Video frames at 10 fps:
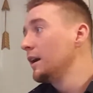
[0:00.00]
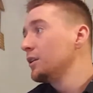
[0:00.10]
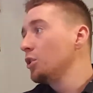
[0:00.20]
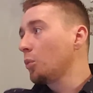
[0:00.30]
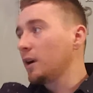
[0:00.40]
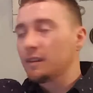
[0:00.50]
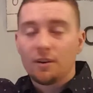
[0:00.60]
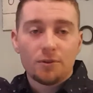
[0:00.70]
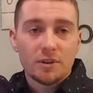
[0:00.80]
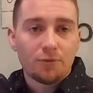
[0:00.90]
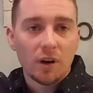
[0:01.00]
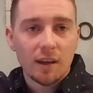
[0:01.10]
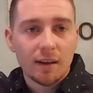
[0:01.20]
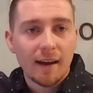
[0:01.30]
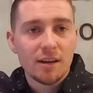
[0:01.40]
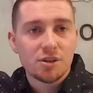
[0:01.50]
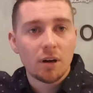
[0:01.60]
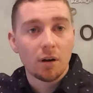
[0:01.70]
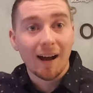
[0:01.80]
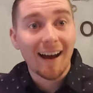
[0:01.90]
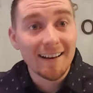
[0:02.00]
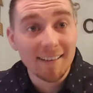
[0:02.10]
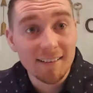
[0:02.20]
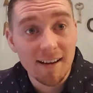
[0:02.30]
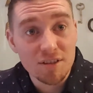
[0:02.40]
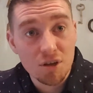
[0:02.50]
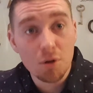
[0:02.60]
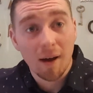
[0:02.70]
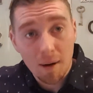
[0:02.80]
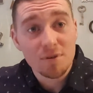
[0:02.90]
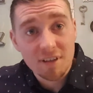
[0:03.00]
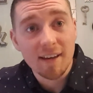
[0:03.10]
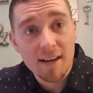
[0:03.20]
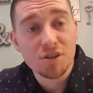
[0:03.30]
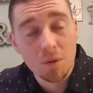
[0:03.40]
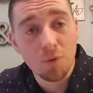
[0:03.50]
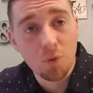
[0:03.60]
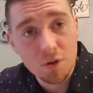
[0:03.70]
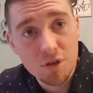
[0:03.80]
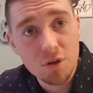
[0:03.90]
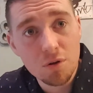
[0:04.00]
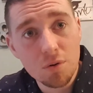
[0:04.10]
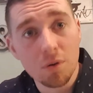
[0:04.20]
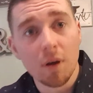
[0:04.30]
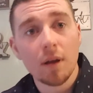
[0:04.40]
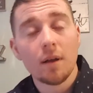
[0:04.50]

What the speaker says: You worked as a freaking cashier. I did that too. I was a cashier before too.